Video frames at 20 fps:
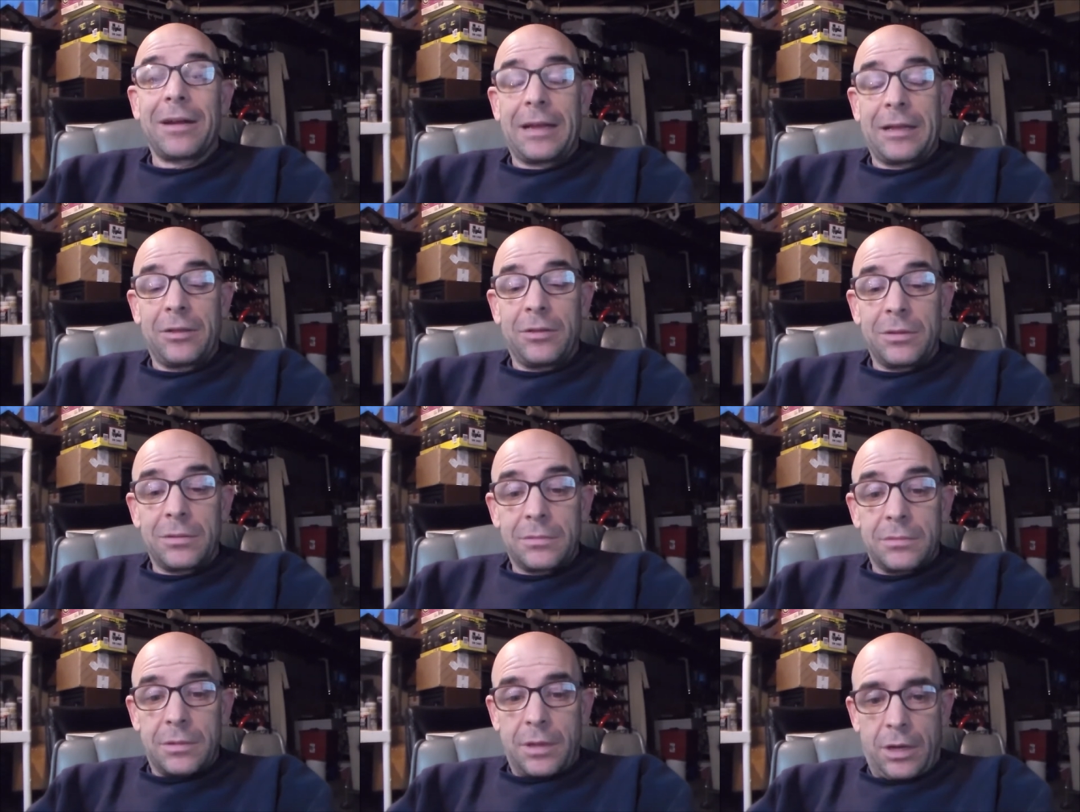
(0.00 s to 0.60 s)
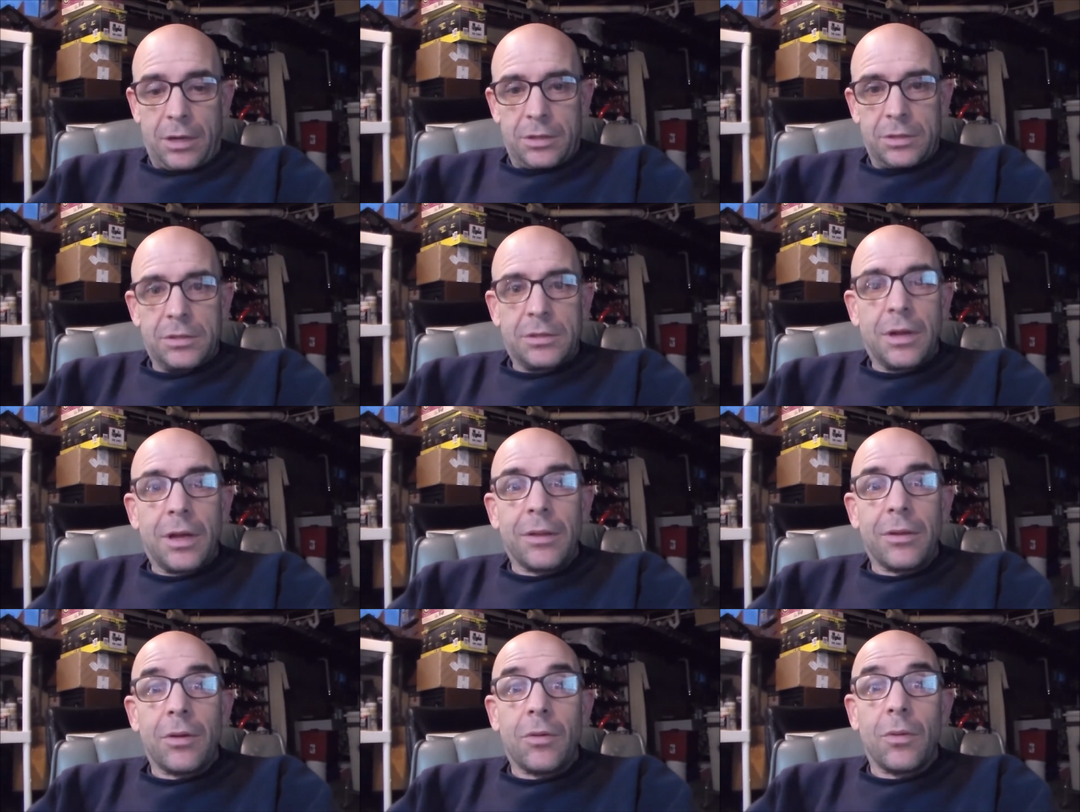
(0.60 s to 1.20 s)
And I looked, there's
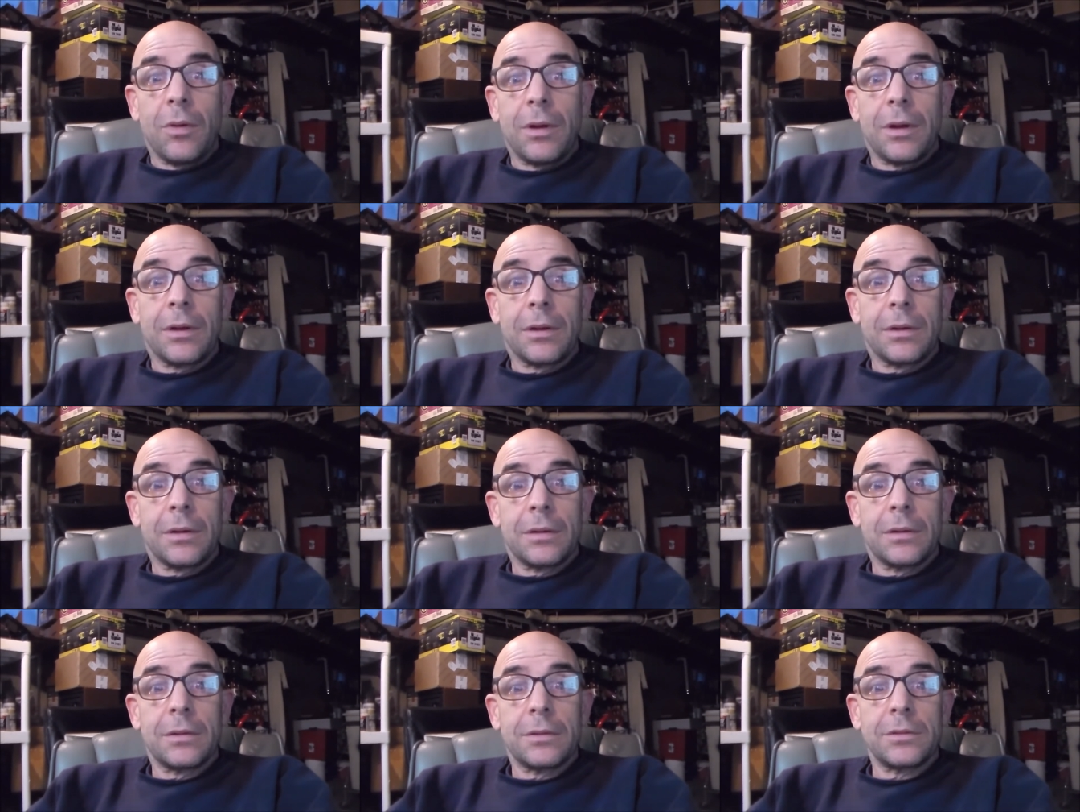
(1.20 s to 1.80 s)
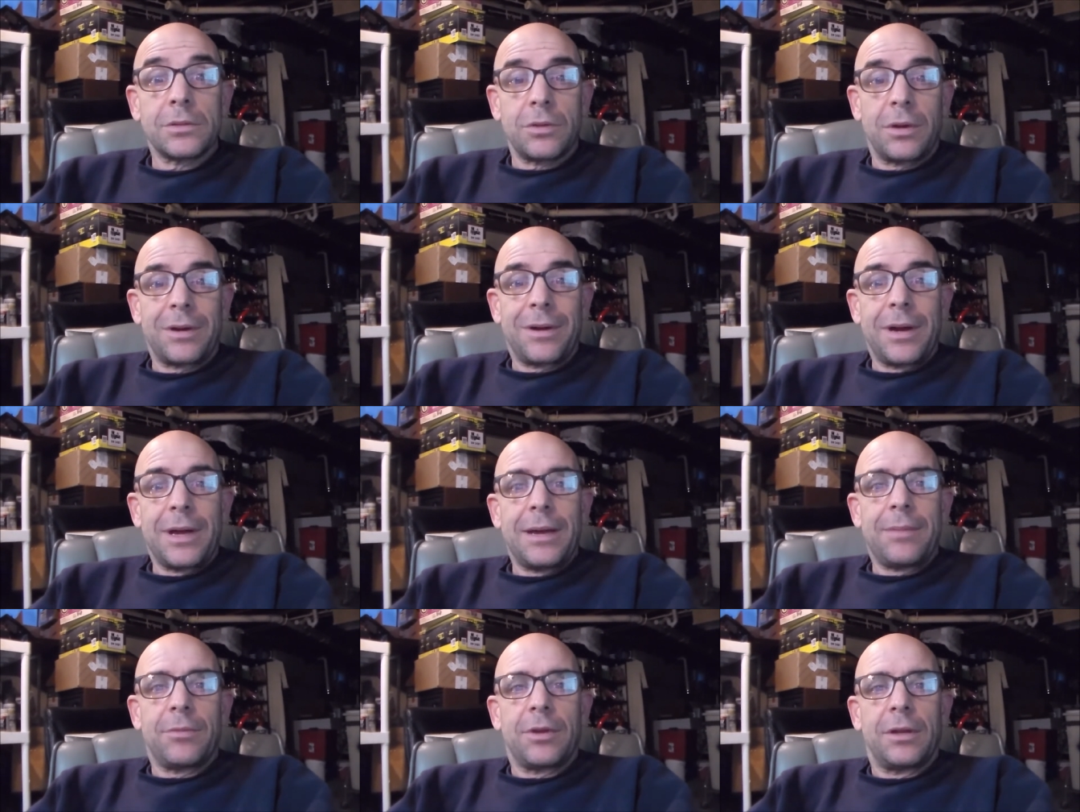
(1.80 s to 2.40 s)
another one. So I
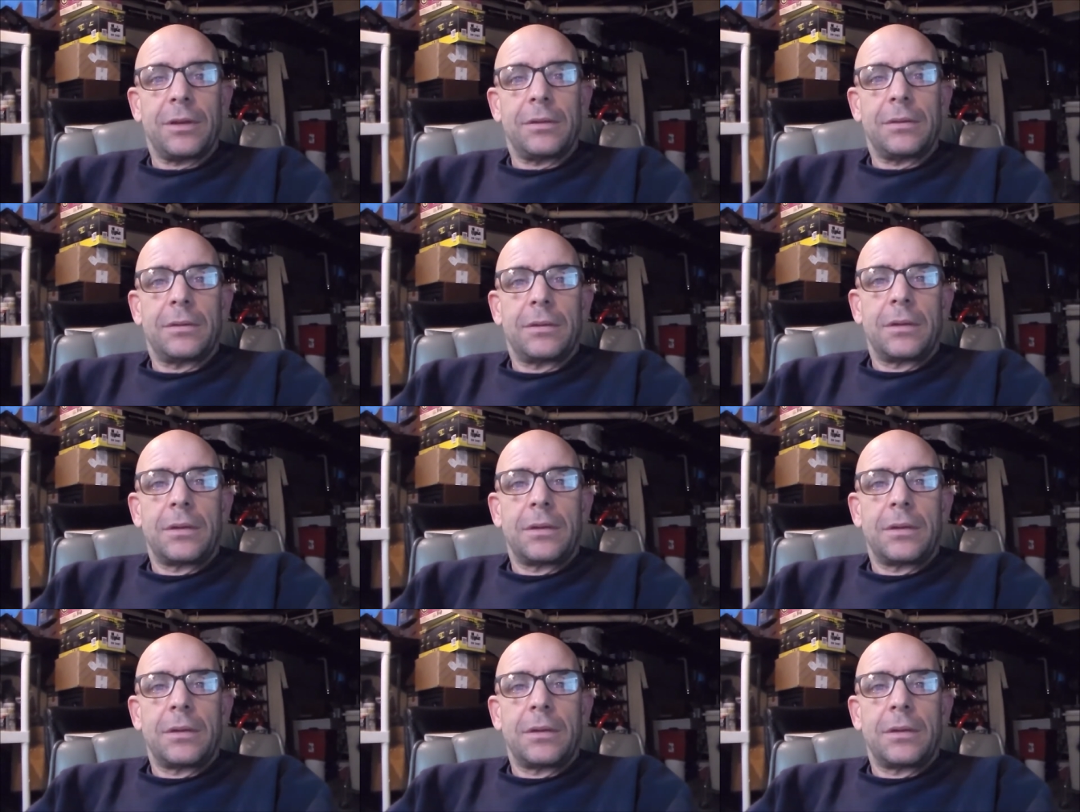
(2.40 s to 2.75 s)
grabbed it.